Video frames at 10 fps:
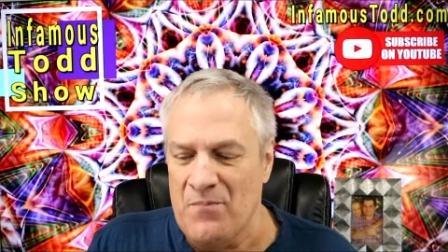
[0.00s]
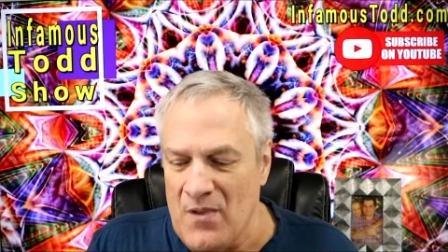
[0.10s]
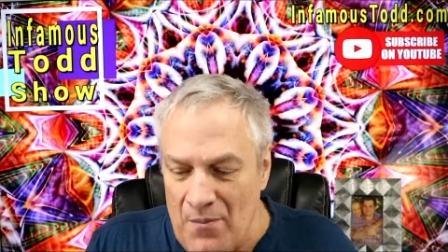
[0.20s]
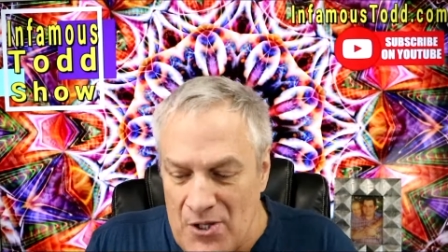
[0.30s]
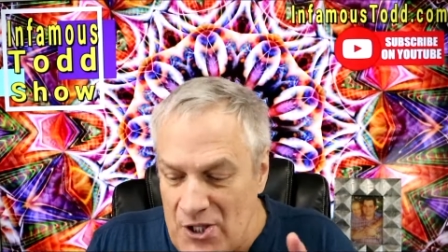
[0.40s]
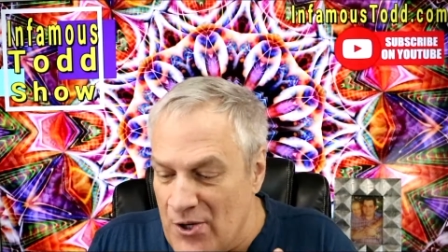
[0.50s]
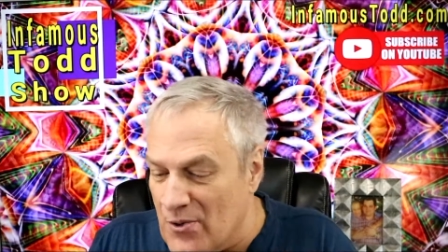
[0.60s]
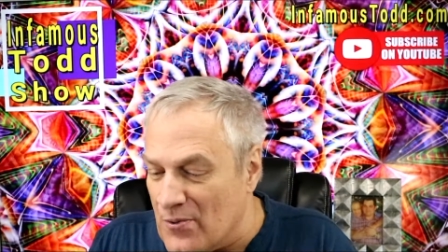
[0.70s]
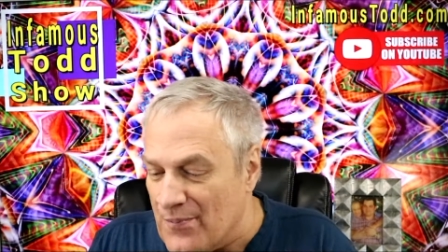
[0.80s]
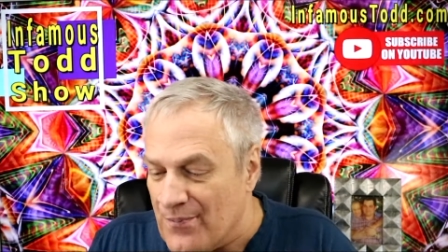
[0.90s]
Number
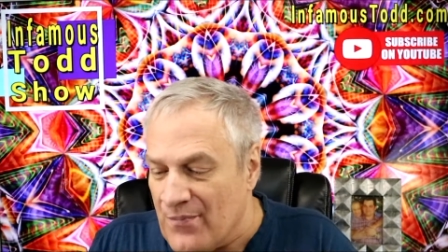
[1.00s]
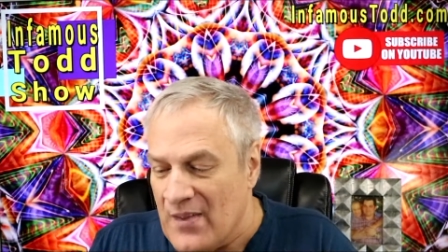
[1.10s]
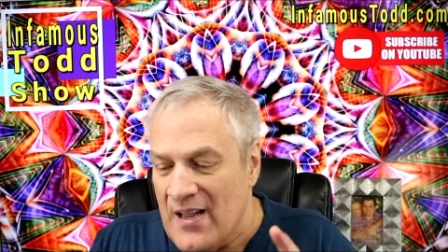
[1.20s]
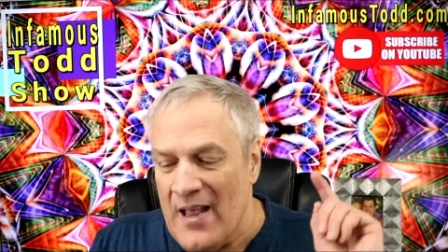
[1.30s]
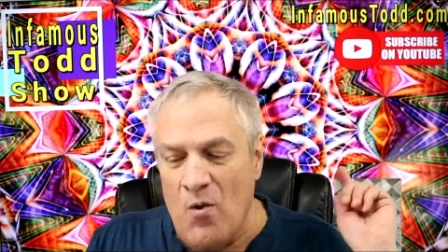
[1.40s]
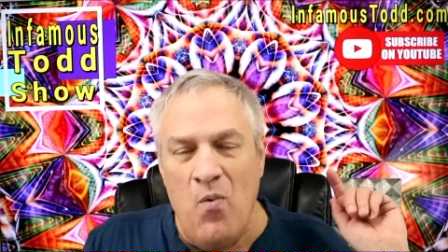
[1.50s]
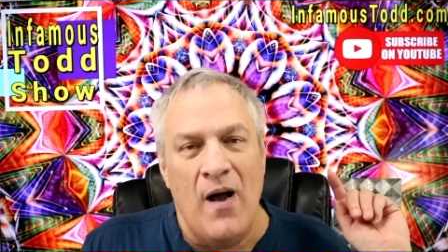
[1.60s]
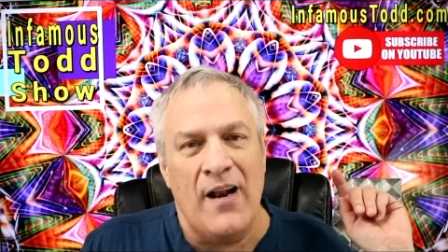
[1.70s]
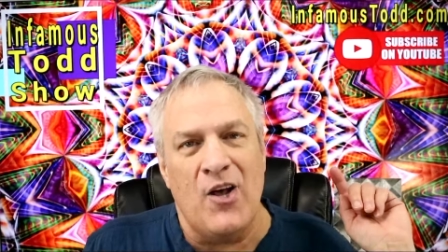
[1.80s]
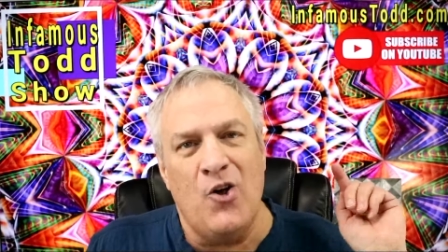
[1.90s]
two, it
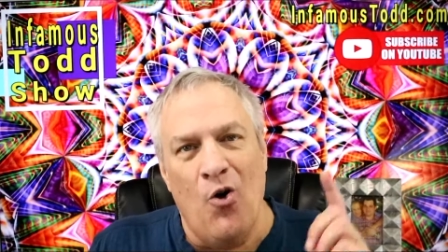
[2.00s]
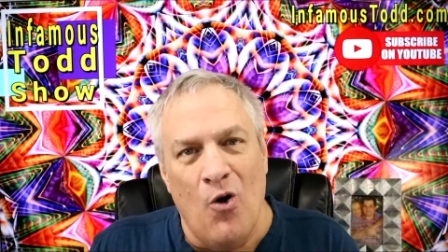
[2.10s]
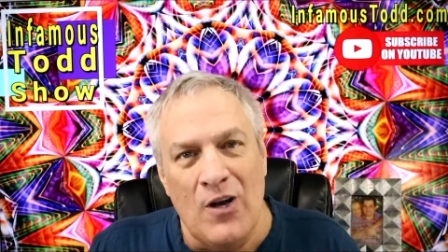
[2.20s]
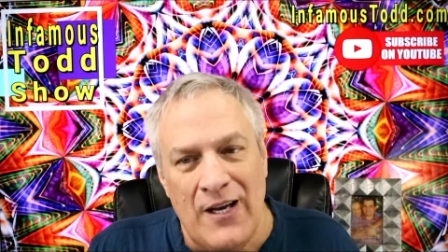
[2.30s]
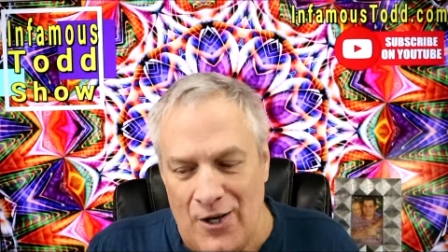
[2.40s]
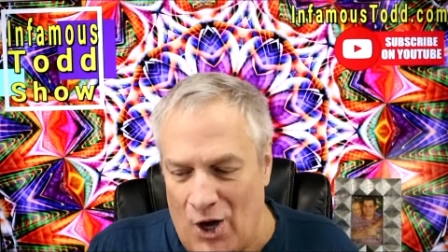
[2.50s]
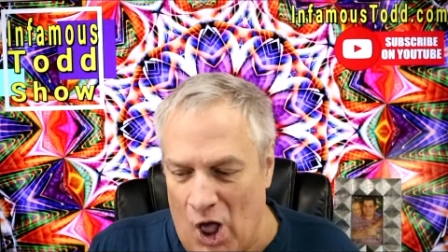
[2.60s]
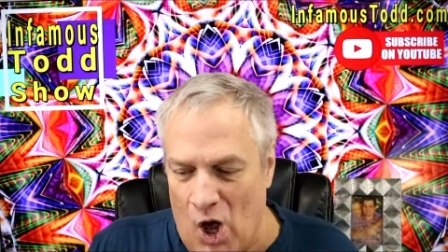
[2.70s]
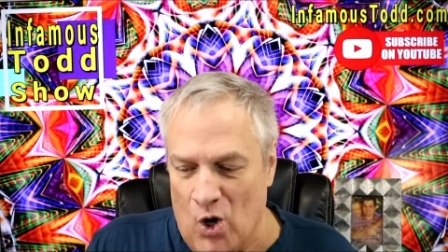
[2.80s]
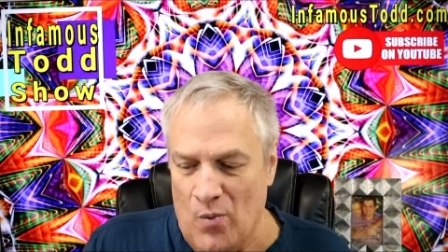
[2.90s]
won a Golden
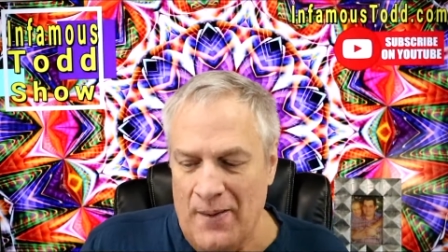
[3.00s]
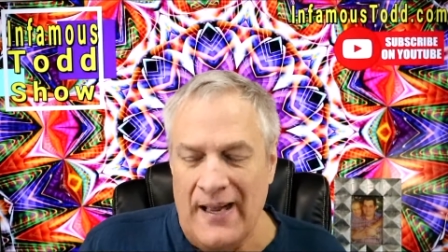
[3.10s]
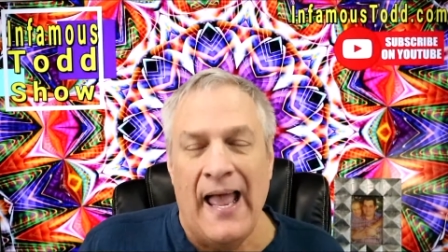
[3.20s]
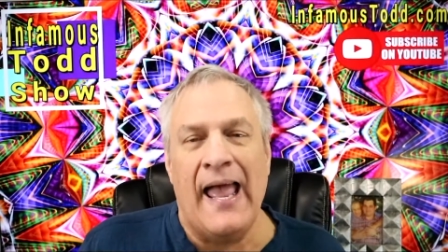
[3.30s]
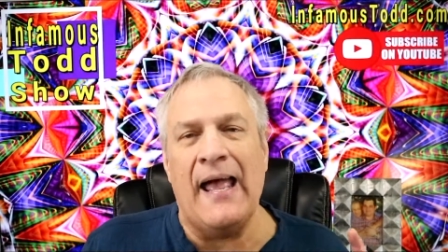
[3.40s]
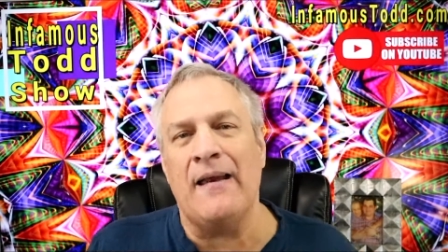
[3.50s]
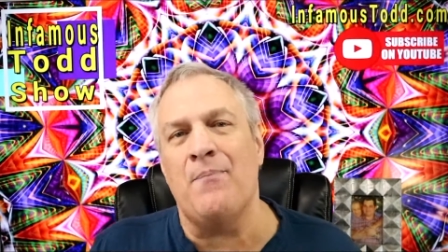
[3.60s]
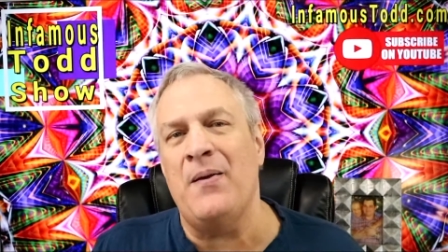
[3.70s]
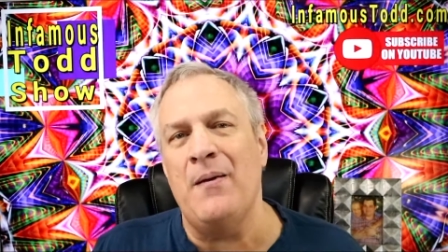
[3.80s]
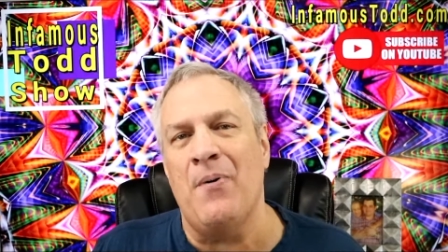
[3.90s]
Globe and a
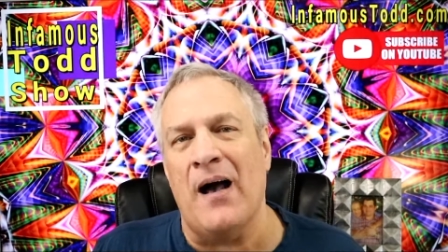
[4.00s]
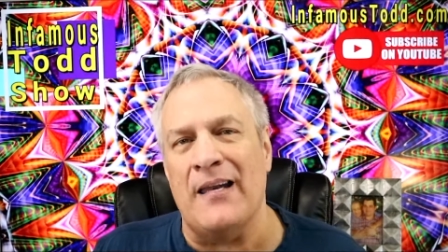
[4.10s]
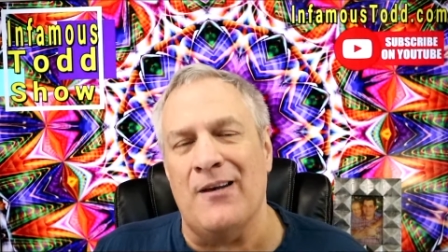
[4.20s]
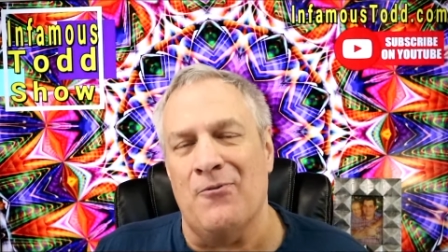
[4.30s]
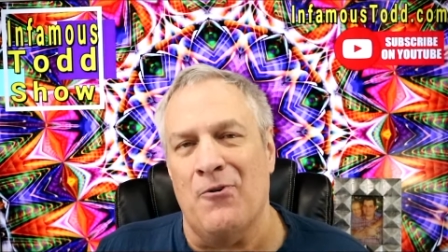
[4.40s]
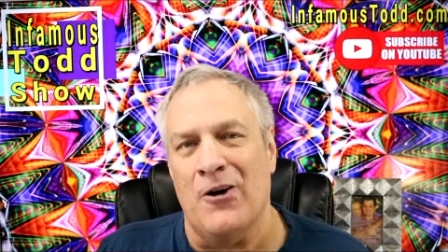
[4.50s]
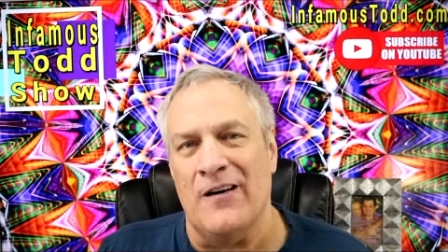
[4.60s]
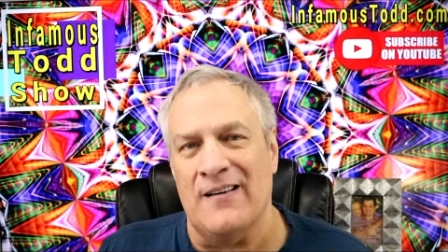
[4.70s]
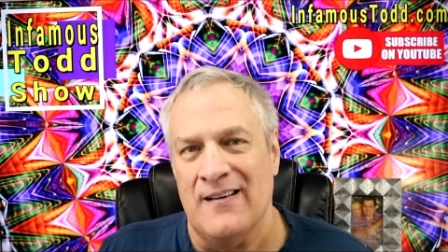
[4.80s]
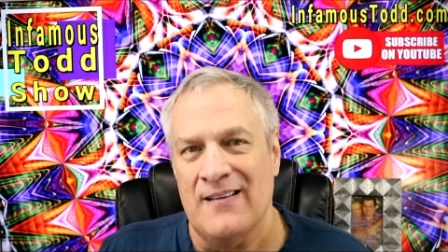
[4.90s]
Peabody
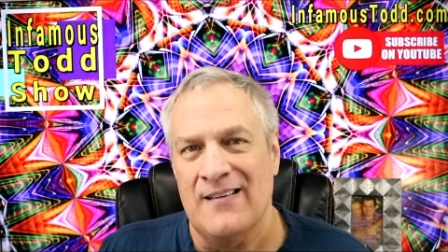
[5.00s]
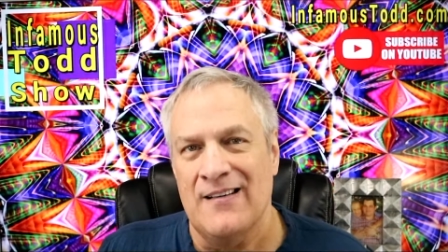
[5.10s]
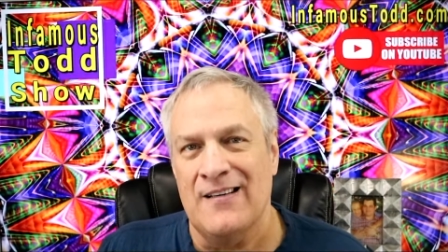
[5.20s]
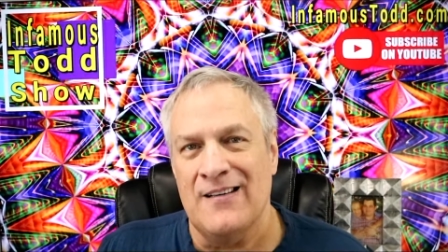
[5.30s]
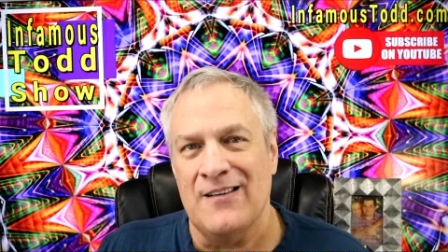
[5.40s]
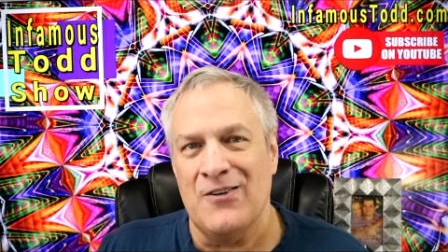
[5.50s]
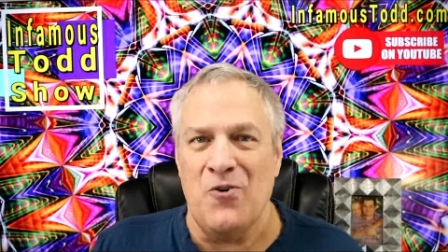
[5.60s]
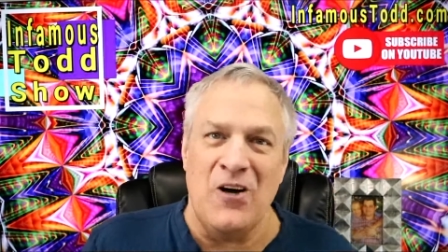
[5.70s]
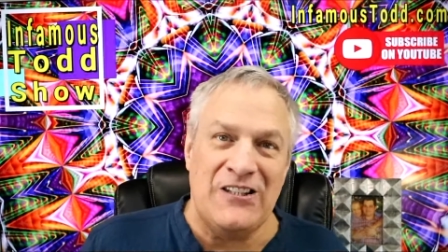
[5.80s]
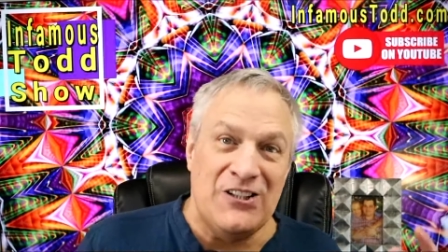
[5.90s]
Award.
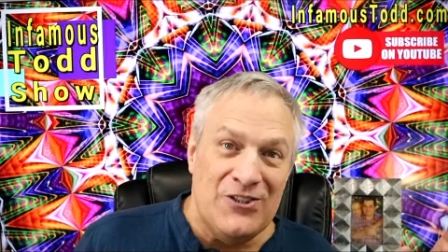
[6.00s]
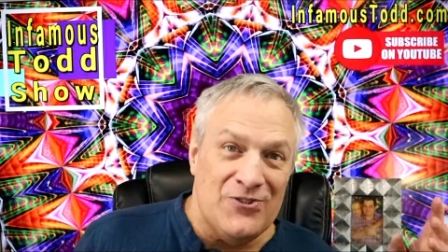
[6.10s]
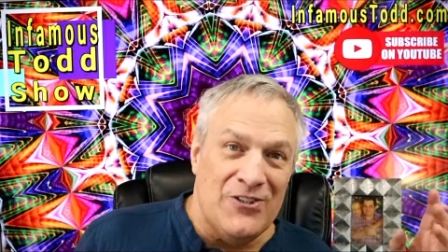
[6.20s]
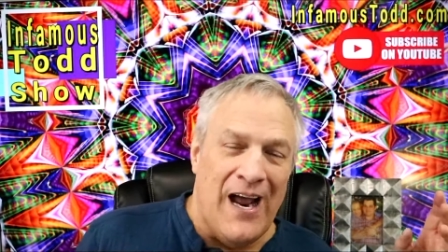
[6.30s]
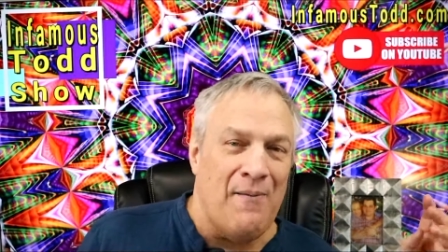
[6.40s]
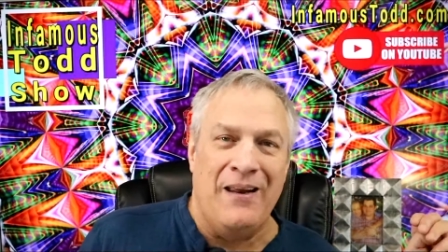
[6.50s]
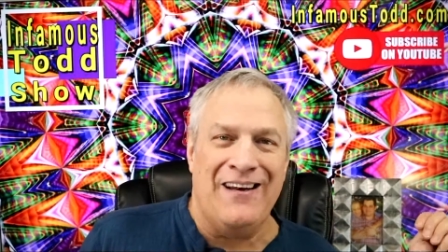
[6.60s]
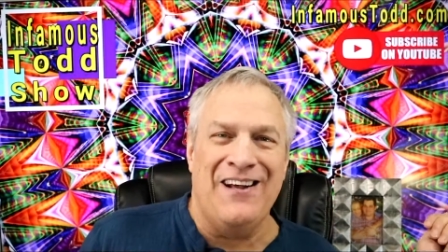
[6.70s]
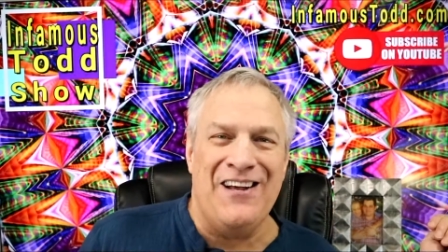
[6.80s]
Question three, I mean,